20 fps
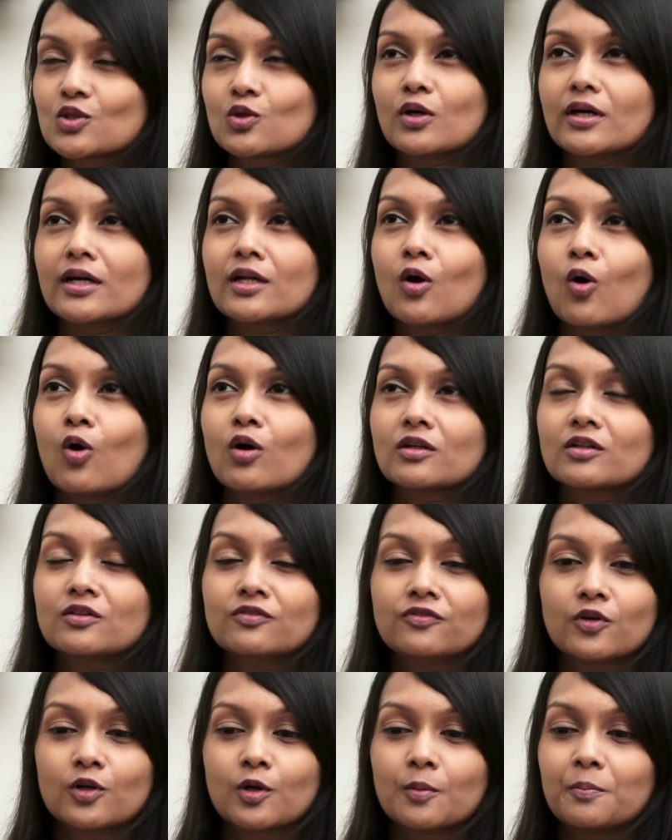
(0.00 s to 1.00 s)
So in order
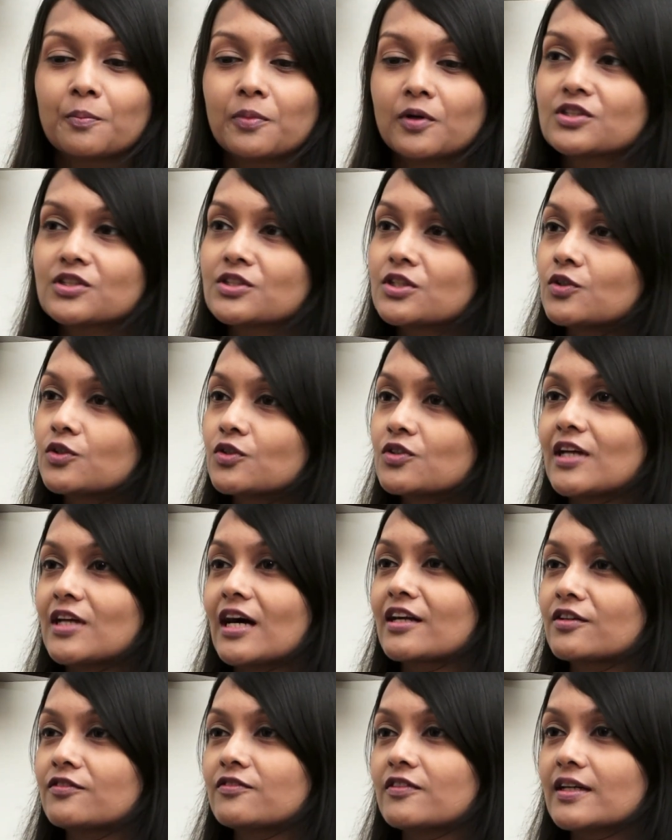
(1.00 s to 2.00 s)
for a person to
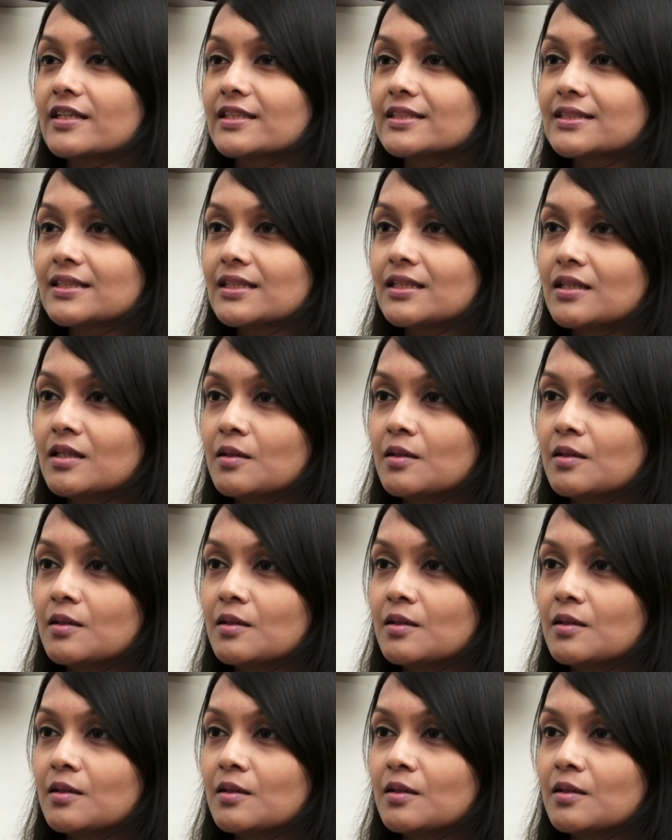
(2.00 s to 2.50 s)
sacrifice,